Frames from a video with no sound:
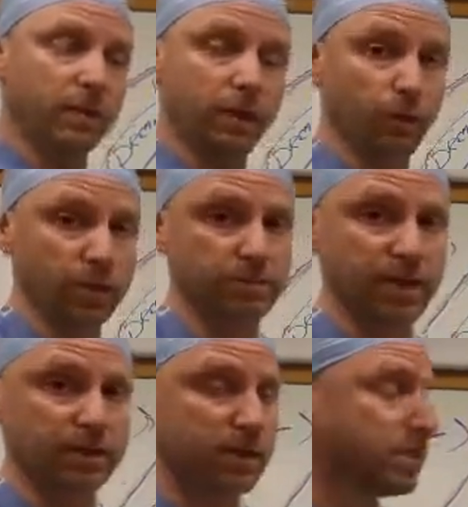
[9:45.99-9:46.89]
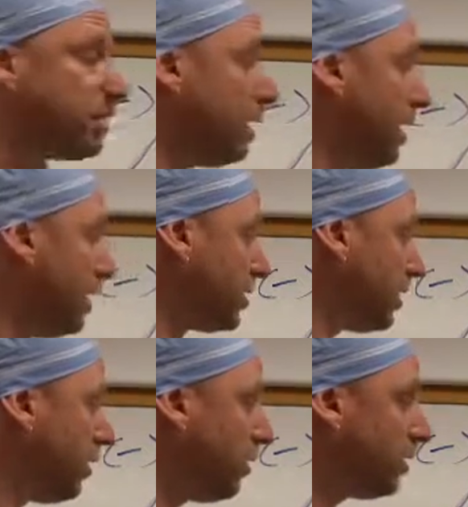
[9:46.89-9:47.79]
increased business.
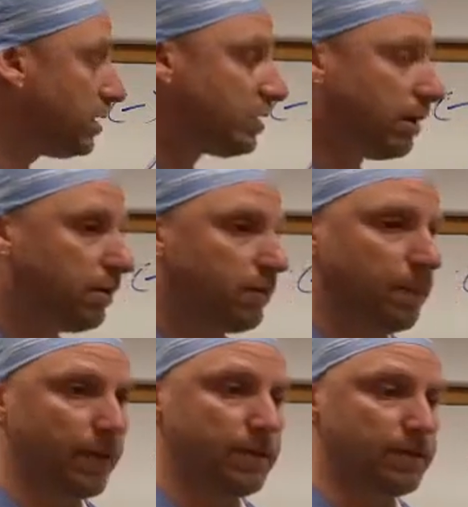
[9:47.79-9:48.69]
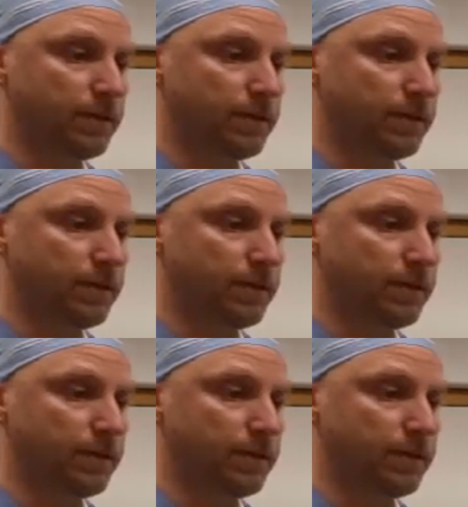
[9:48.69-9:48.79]
So